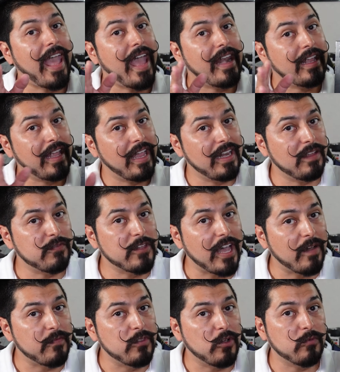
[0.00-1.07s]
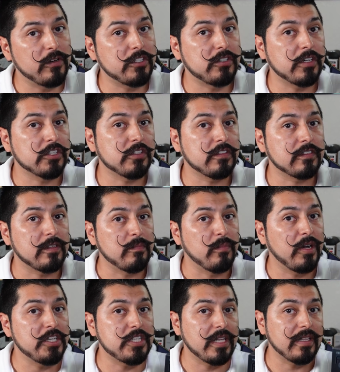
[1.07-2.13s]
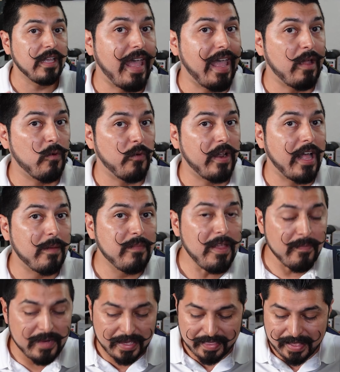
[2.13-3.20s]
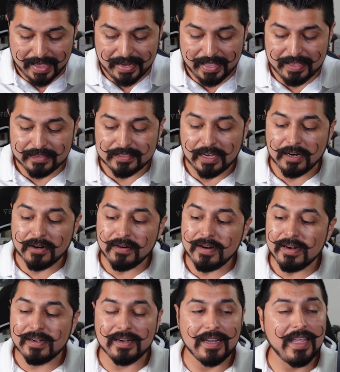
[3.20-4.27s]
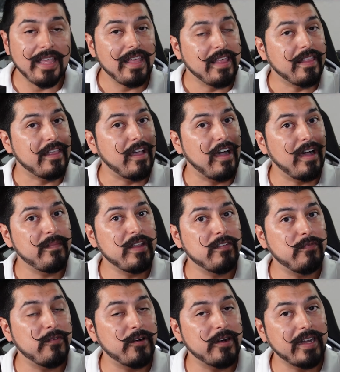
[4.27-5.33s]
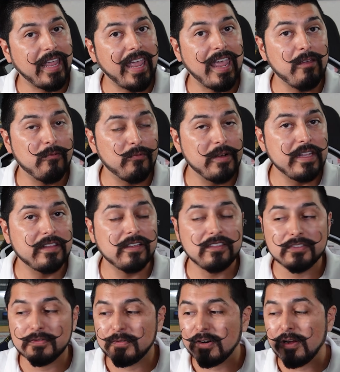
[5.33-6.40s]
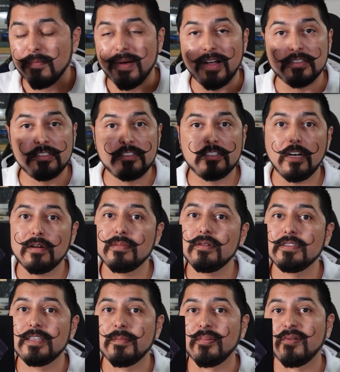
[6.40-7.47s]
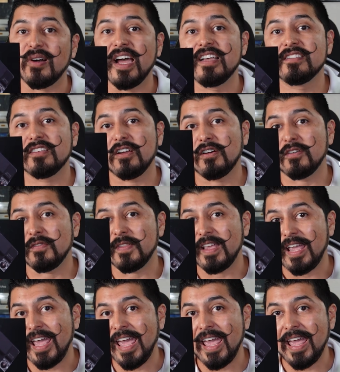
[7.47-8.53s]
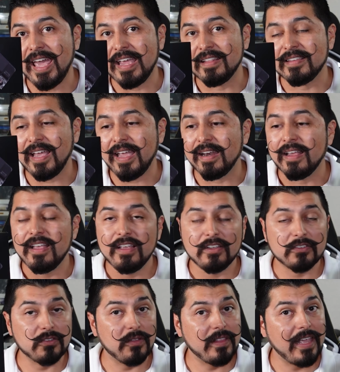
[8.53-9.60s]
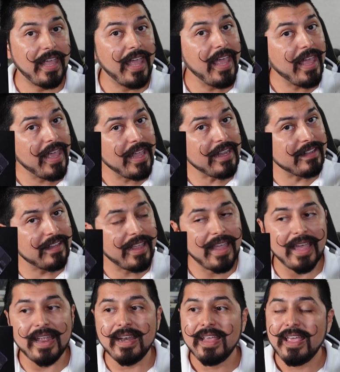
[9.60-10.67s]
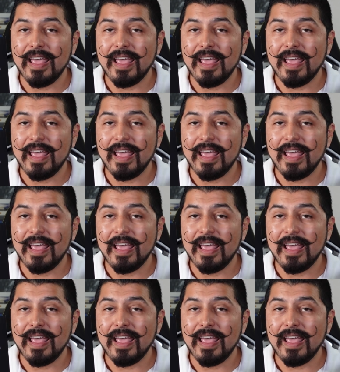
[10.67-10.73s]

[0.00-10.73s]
And again, if you have no restrictions in budget. And what I mean by that is that currently the Omni 4K retails for about double the price of the A810. So the A810